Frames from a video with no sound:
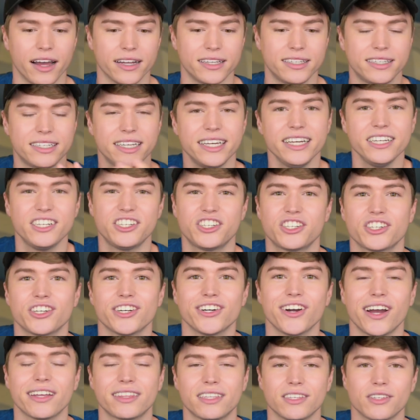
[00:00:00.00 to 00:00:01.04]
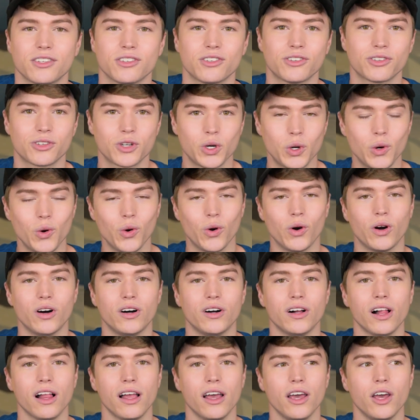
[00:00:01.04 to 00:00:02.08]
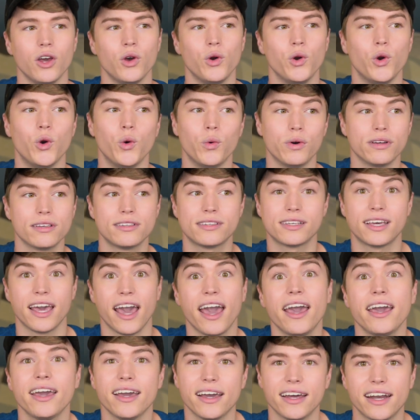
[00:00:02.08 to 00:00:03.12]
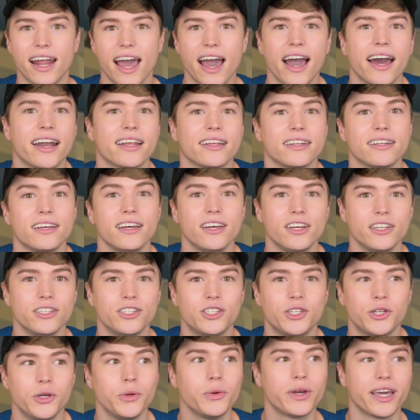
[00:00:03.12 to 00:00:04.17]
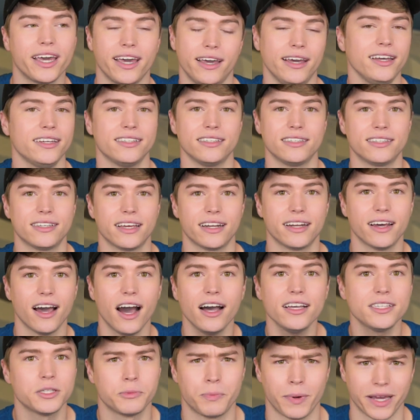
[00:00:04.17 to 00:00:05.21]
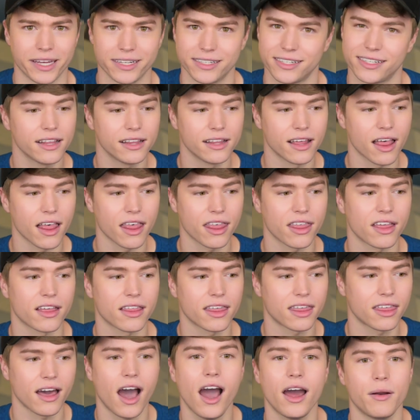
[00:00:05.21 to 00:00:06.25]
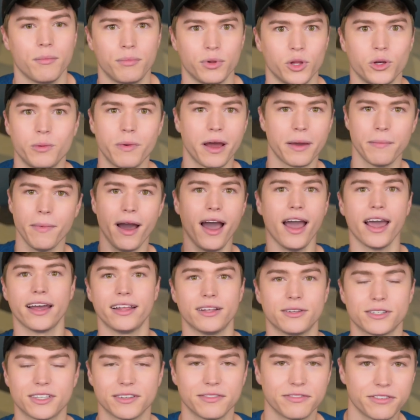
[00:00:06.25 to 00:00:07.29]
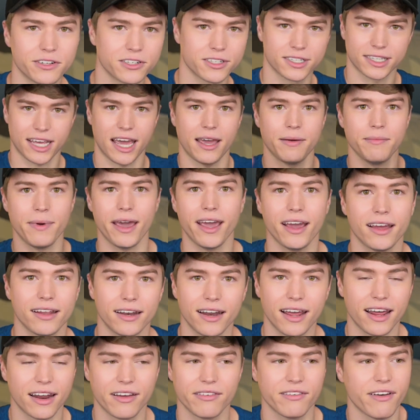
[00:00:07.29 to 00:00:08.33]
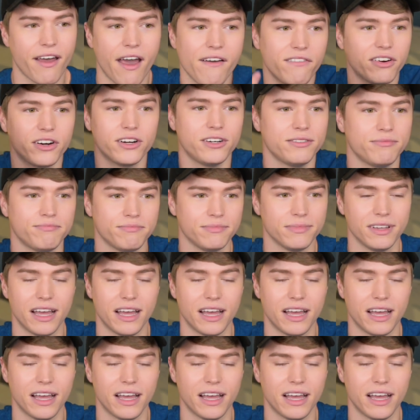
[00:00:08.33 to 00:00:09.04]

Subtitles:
teacher at the school who was gay and had 2 kids and a husband. The thought blew my mind. It was the first gay man I've ever